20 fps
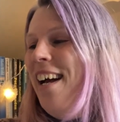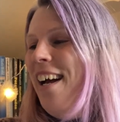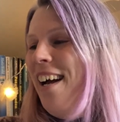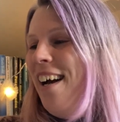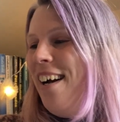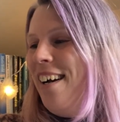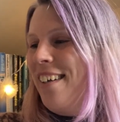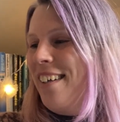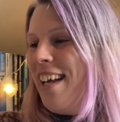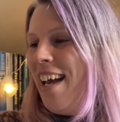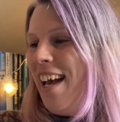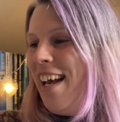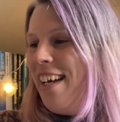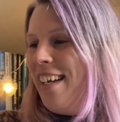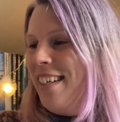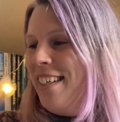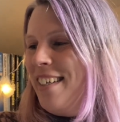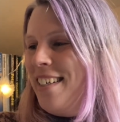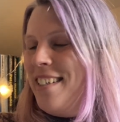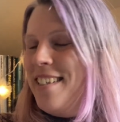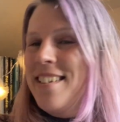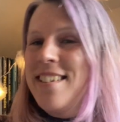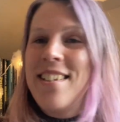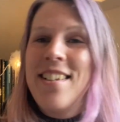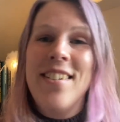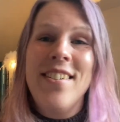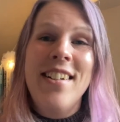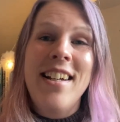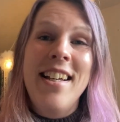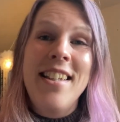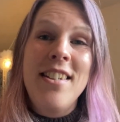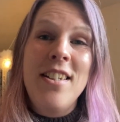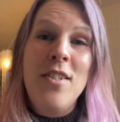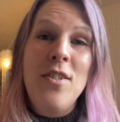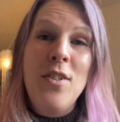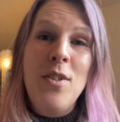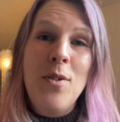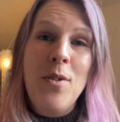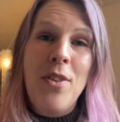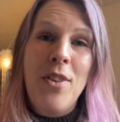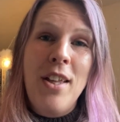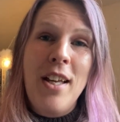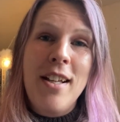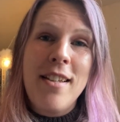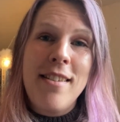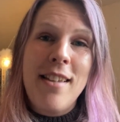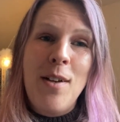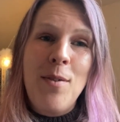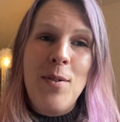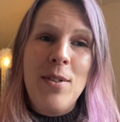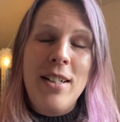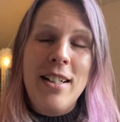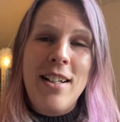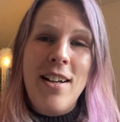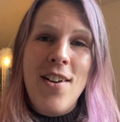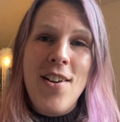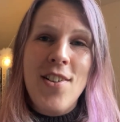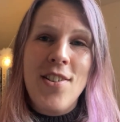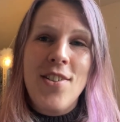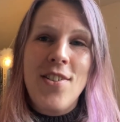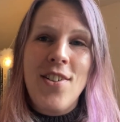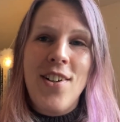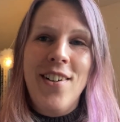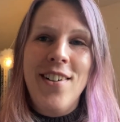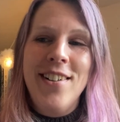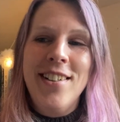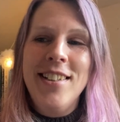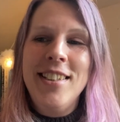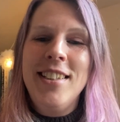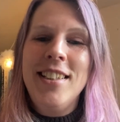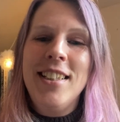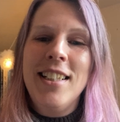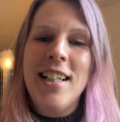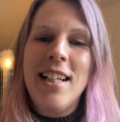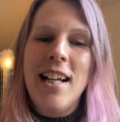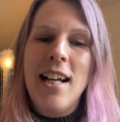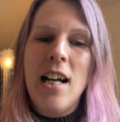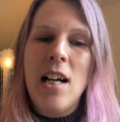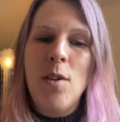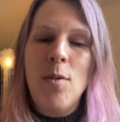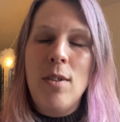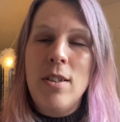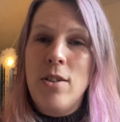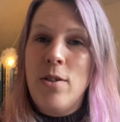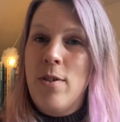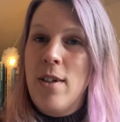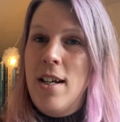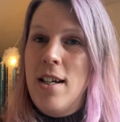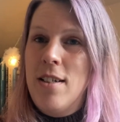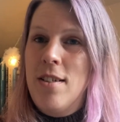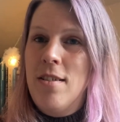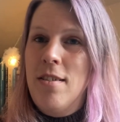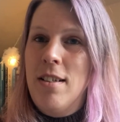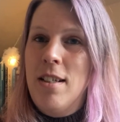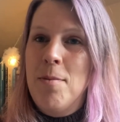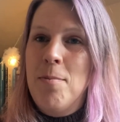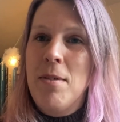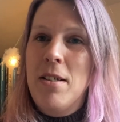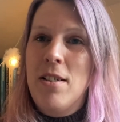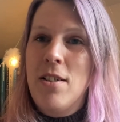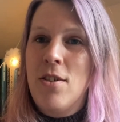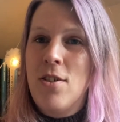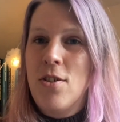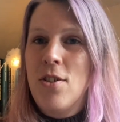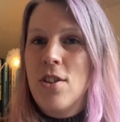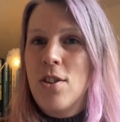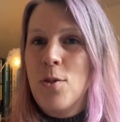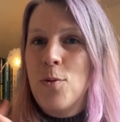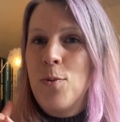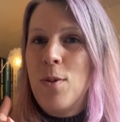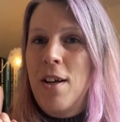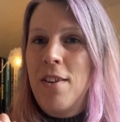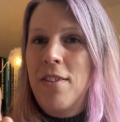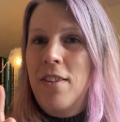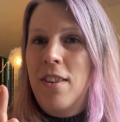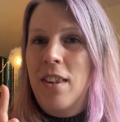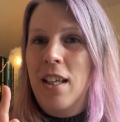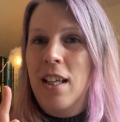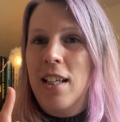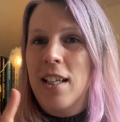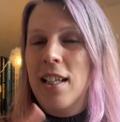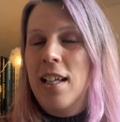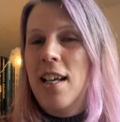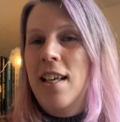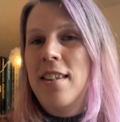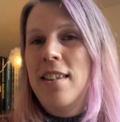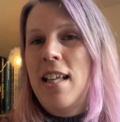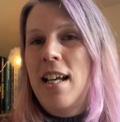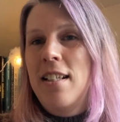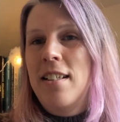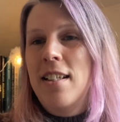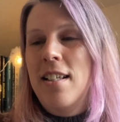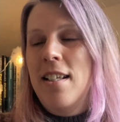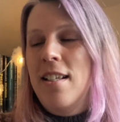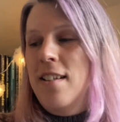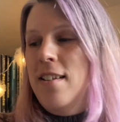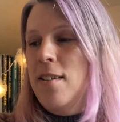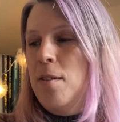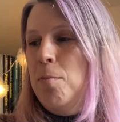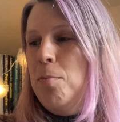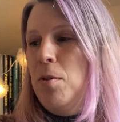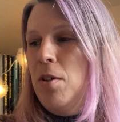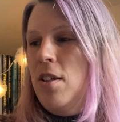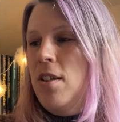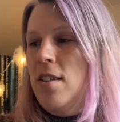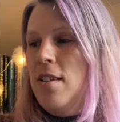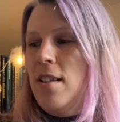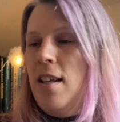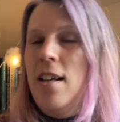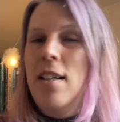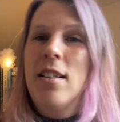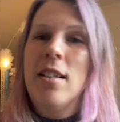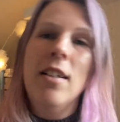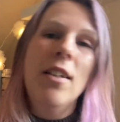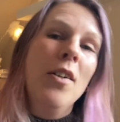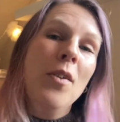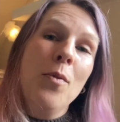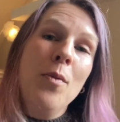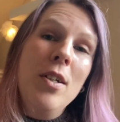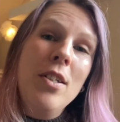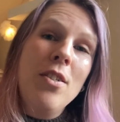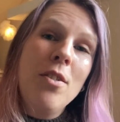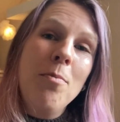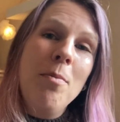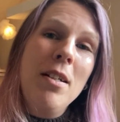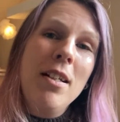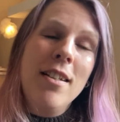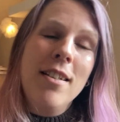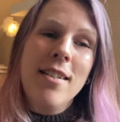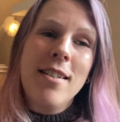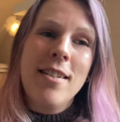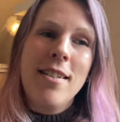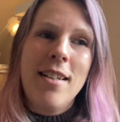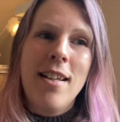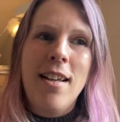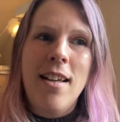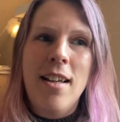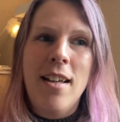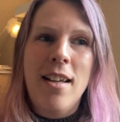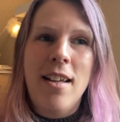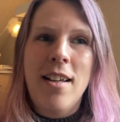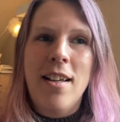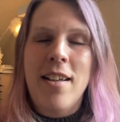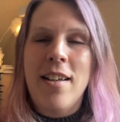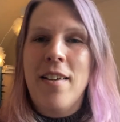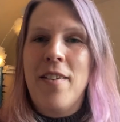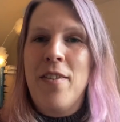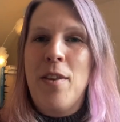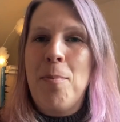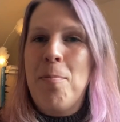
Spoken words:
Okay, so, and the new things I want to cast on, I will try to limit to just one thing, and that is Byxan, which means the